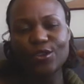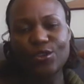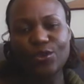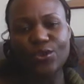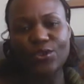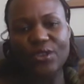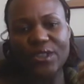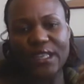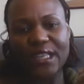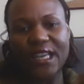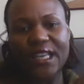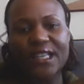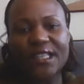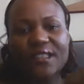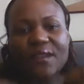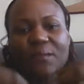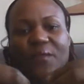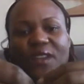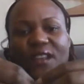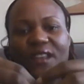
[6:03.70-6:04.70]
create
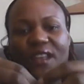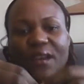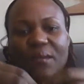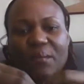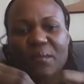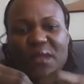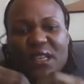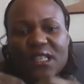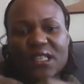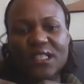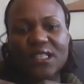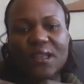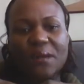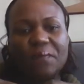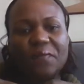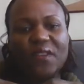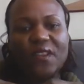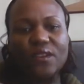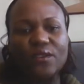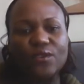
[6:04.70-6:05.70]
something that means
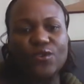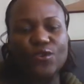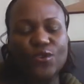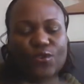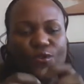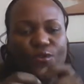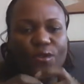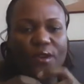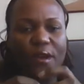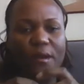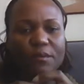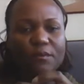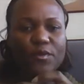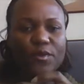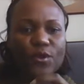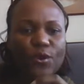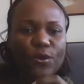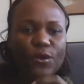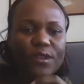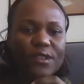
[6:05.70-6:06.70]
something to them.
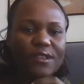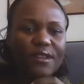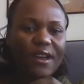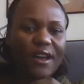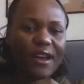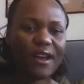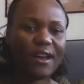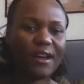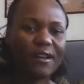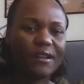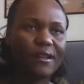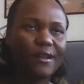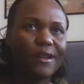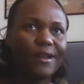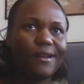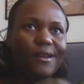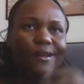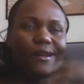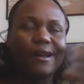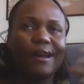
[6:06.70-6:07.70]
So it's not
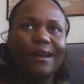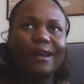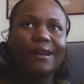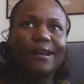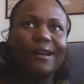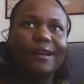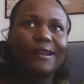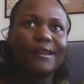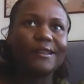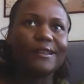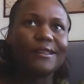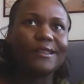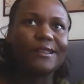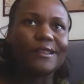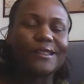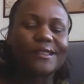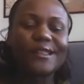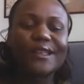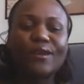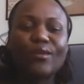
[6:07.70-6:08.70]
a
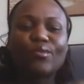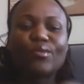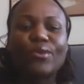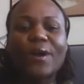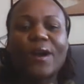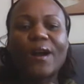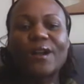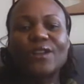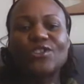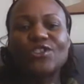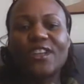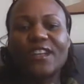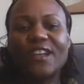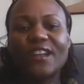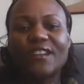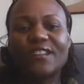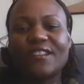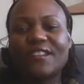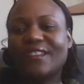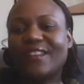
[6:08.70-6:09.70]
STEM
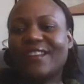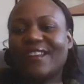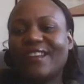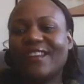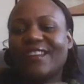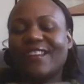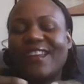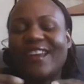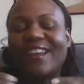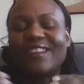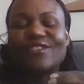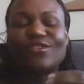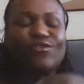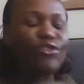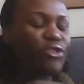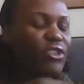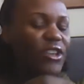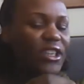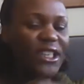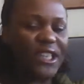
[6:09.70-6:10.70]
project that has
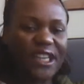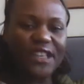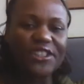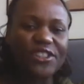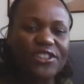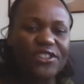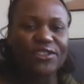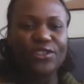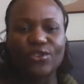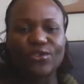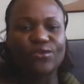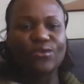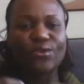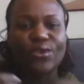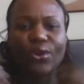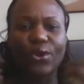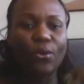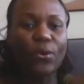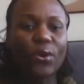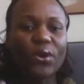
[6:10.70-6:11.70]
no connection to
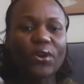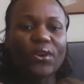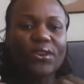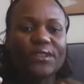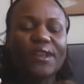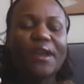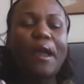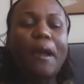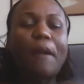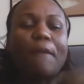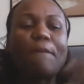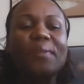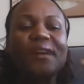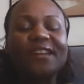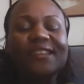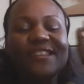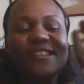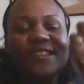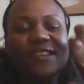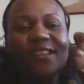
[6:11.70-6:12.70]
their world, but
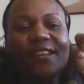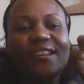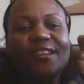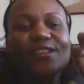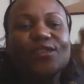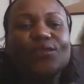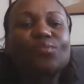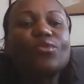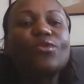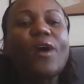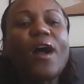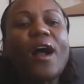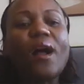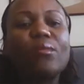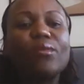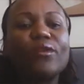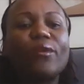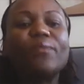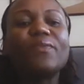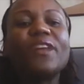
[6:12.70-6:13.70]
it's a
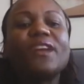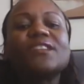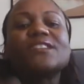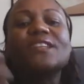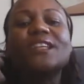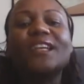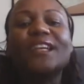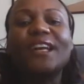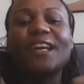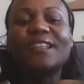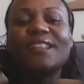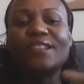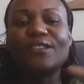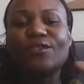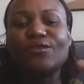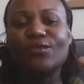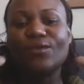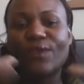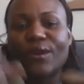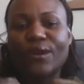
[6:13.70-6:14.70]
problem that's connected
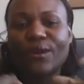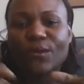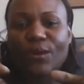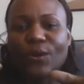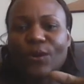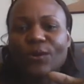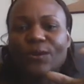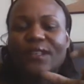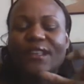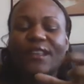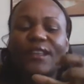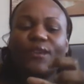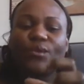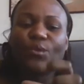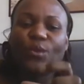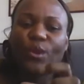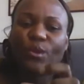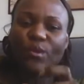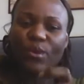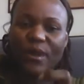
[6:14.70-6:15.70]
to their world, and then
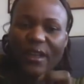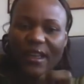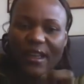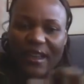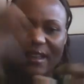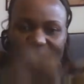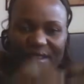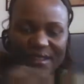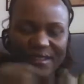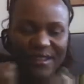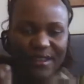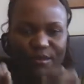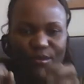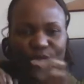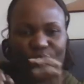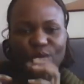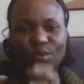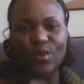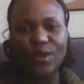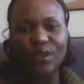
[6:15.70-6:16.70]
we bring in STEM
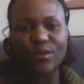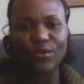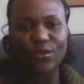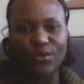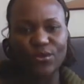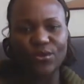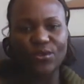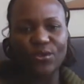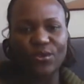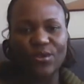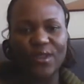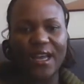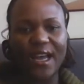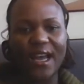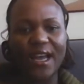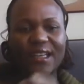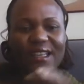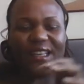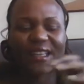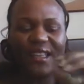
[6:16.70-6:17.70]
to be able to do
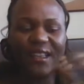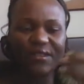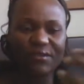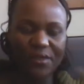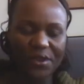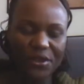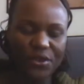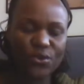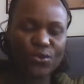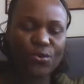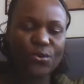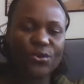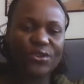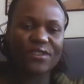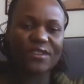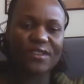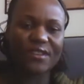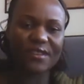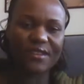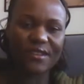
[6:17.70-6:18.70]
that, and in
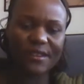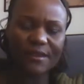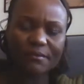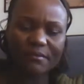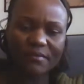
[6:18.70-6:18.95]
resources